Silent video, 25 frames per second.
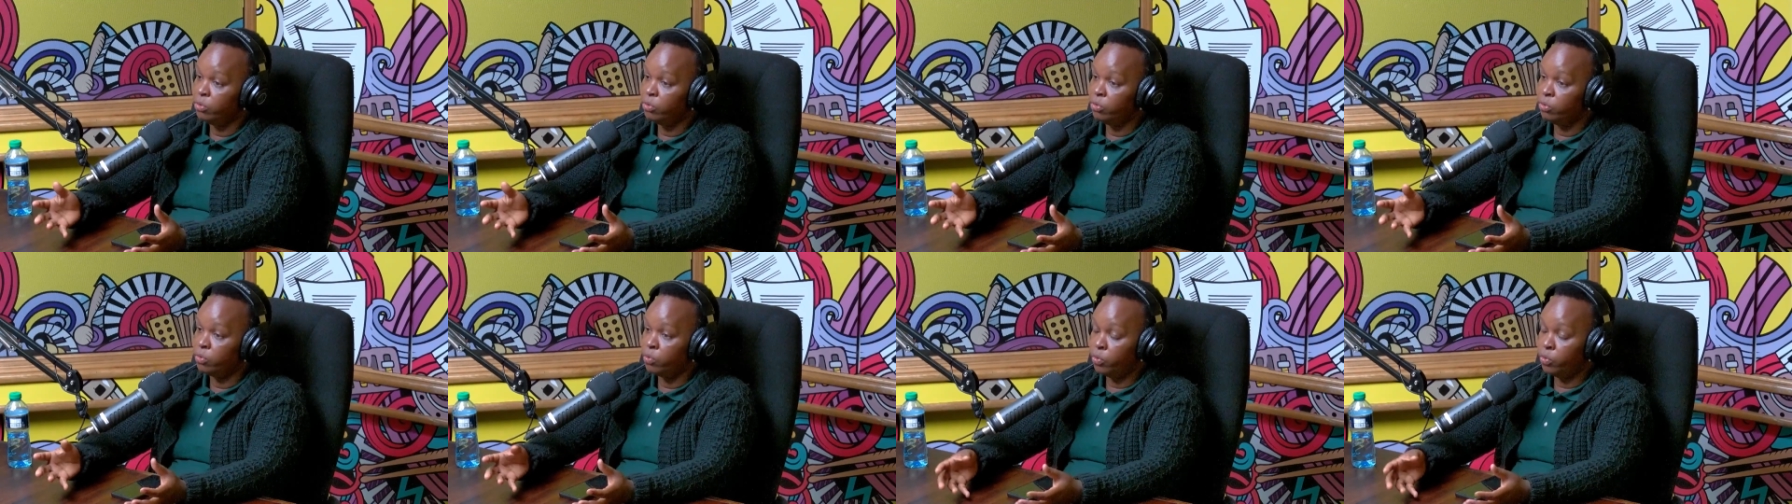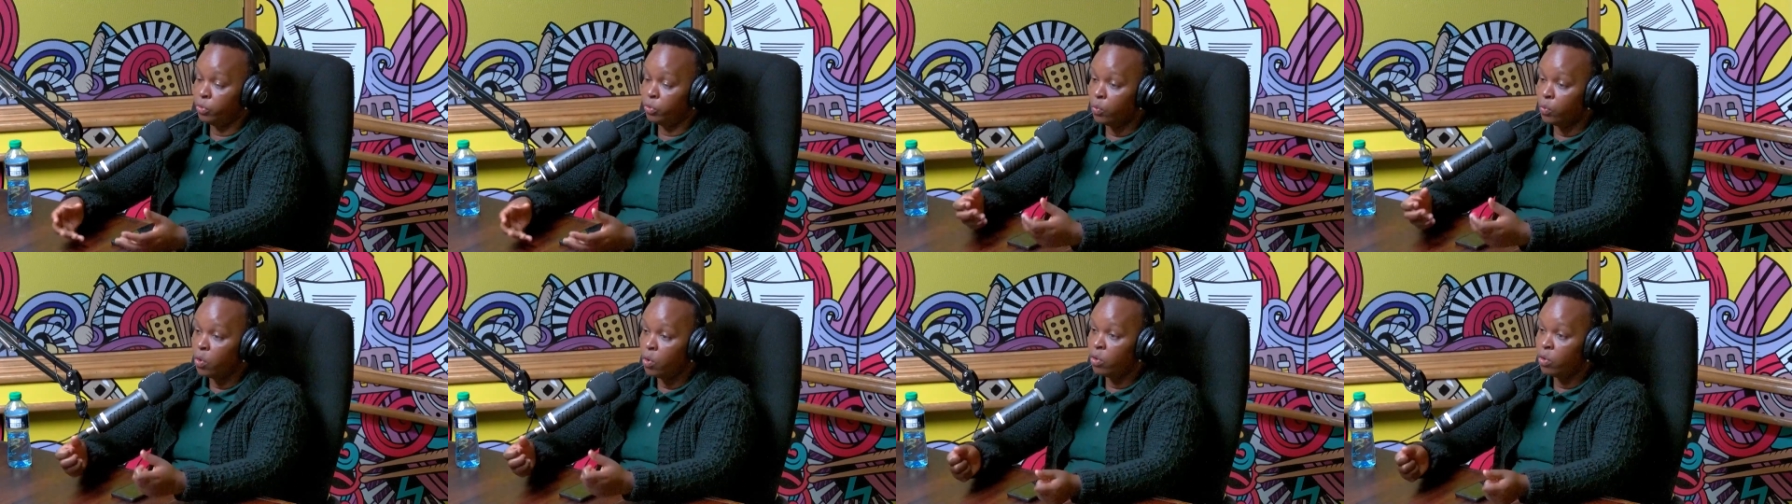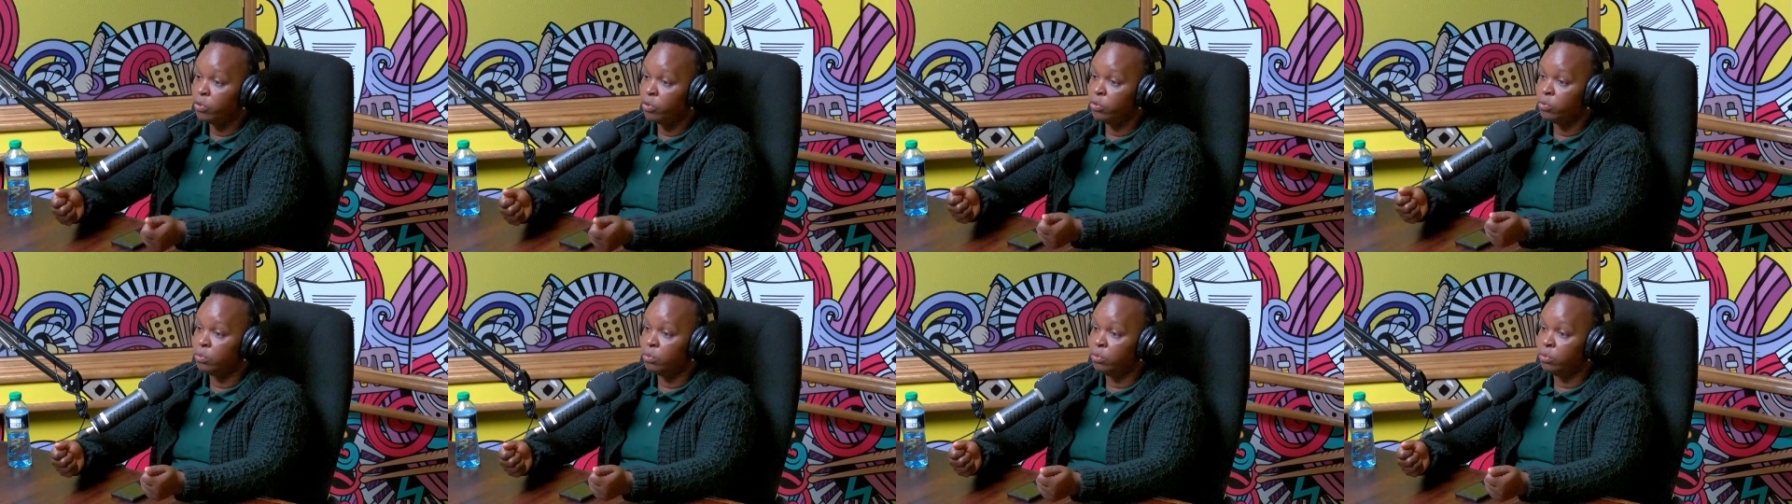you you
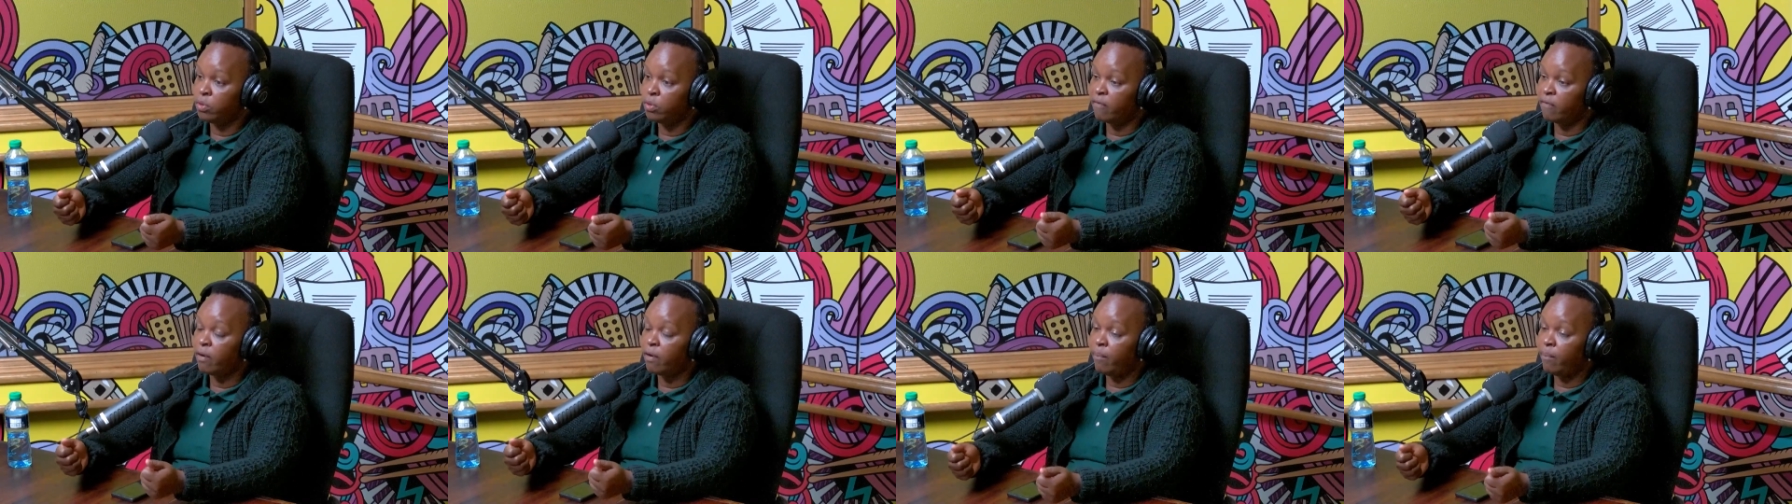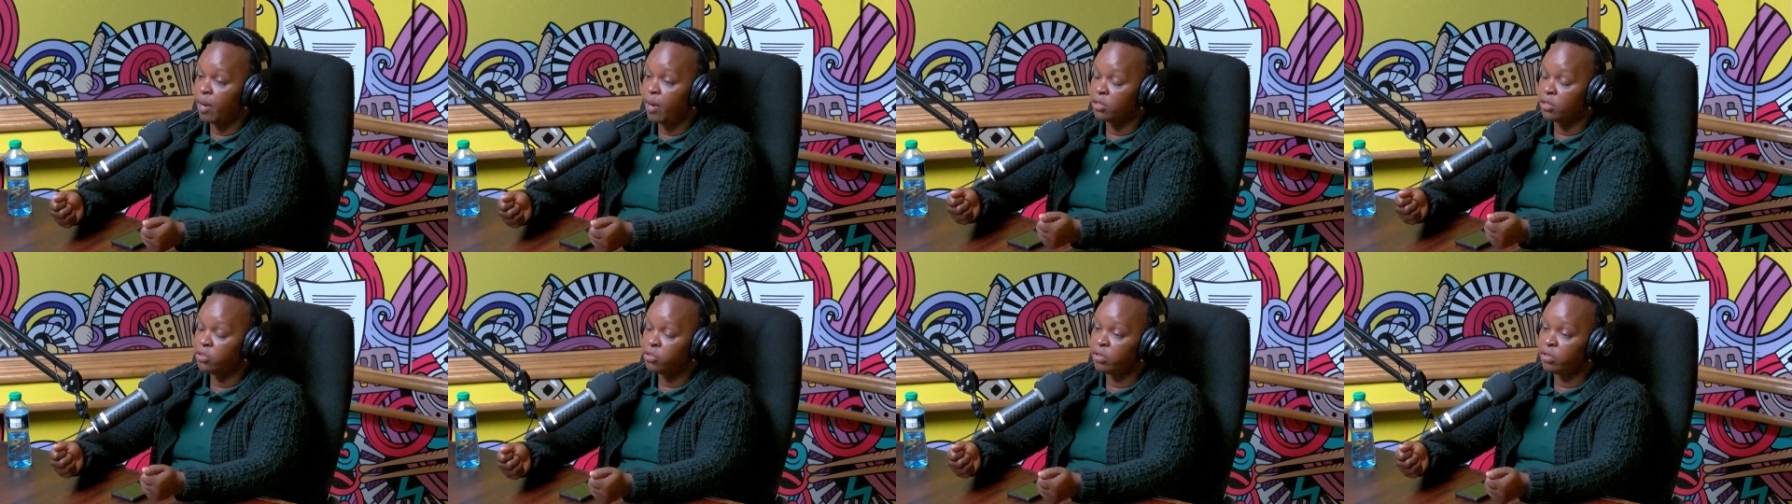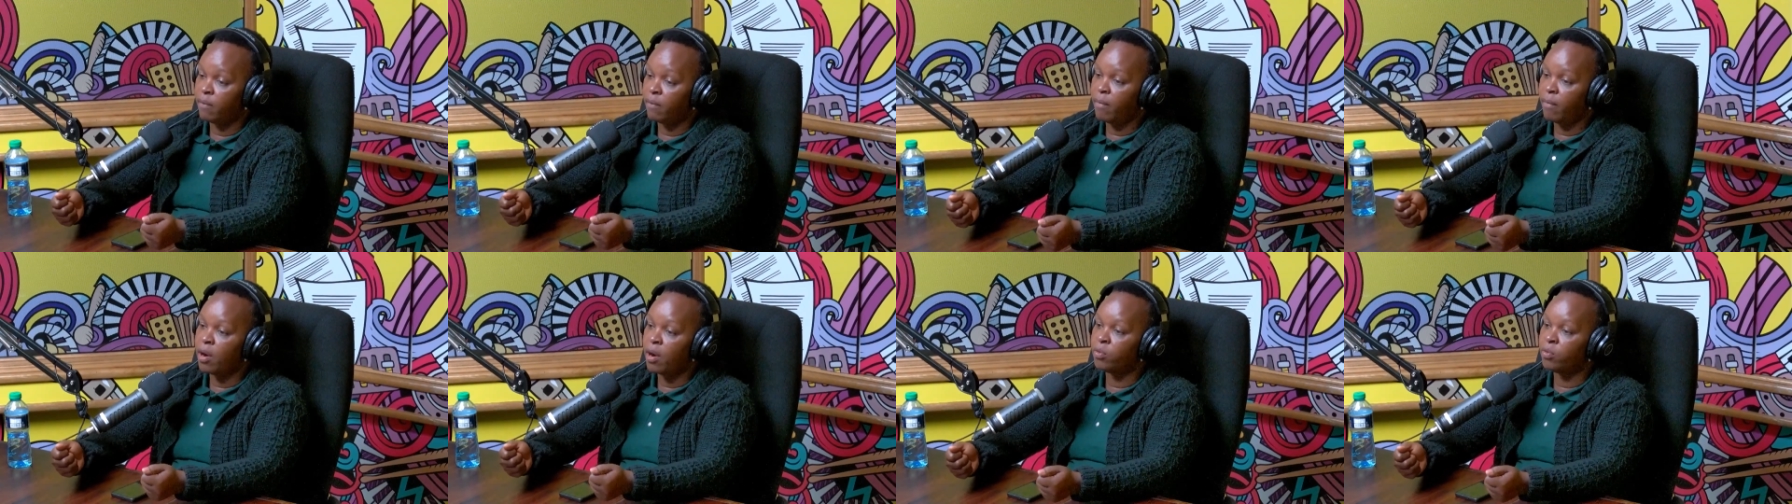want you you have a
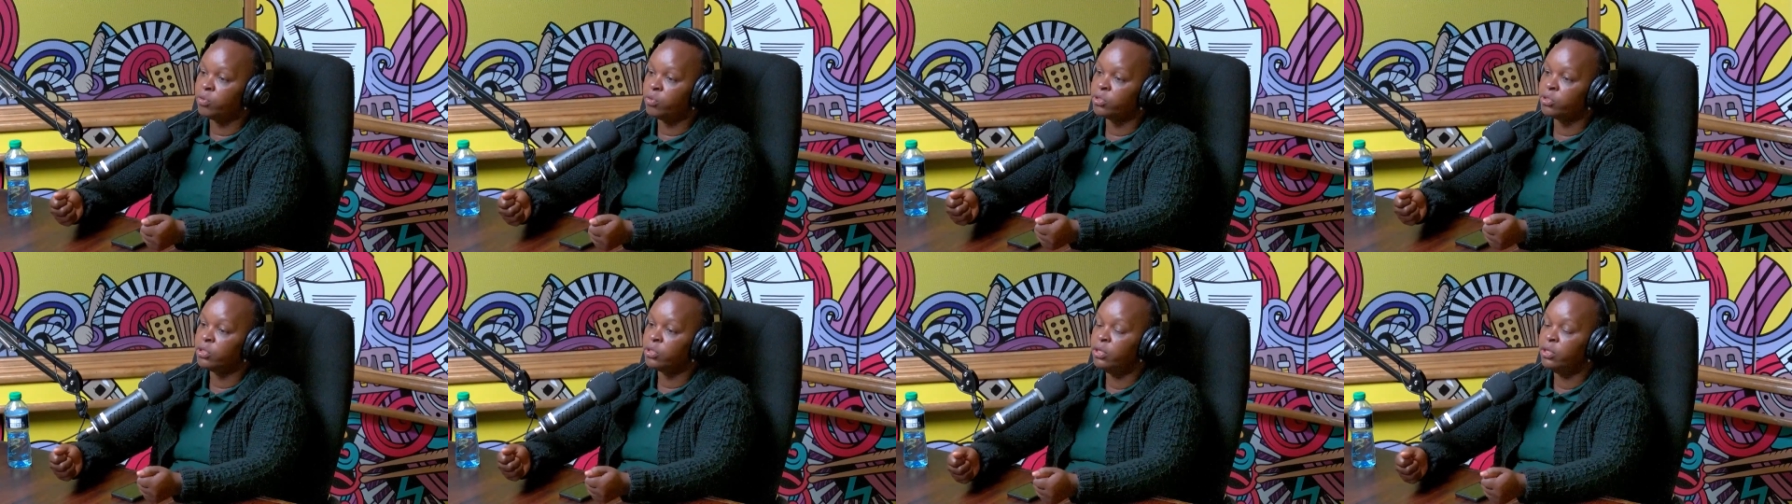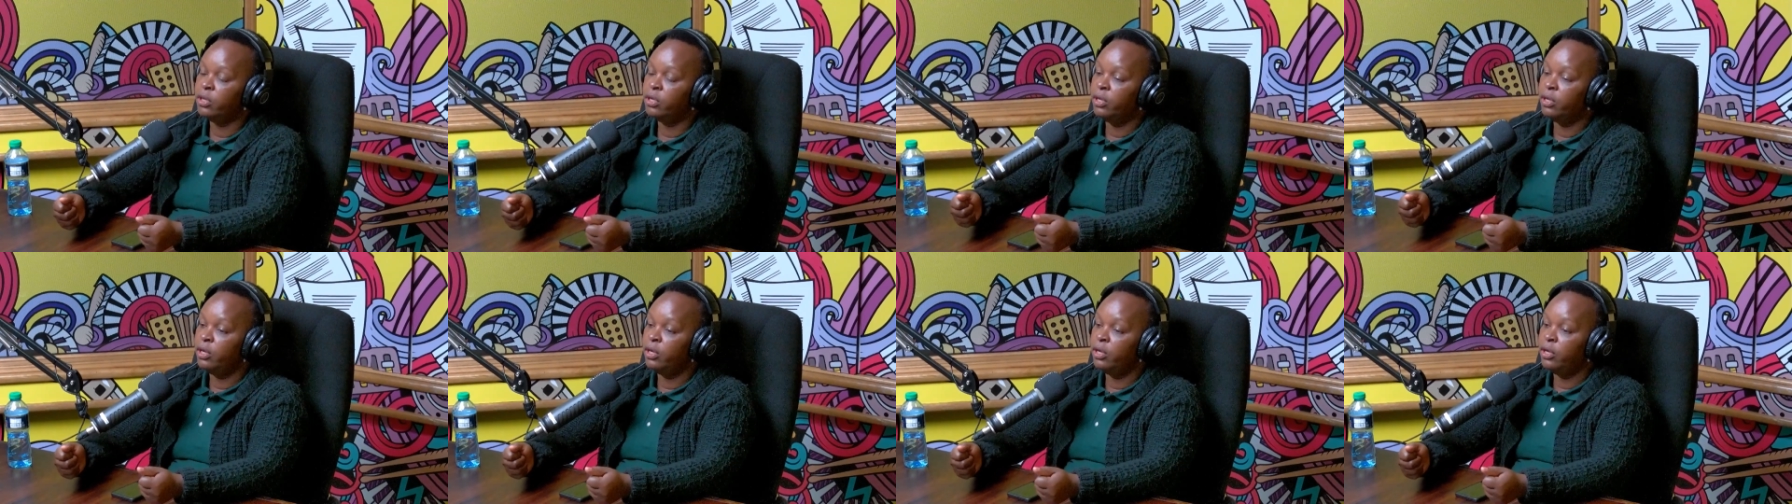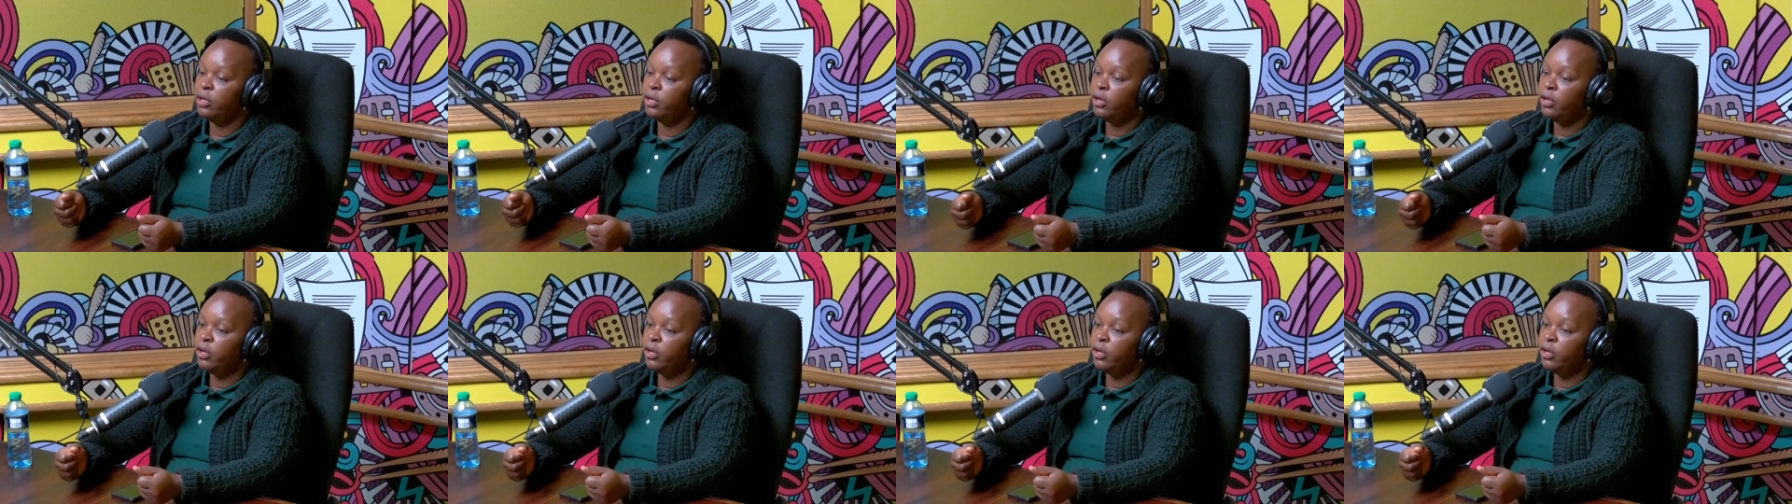passion about. Mm-hmm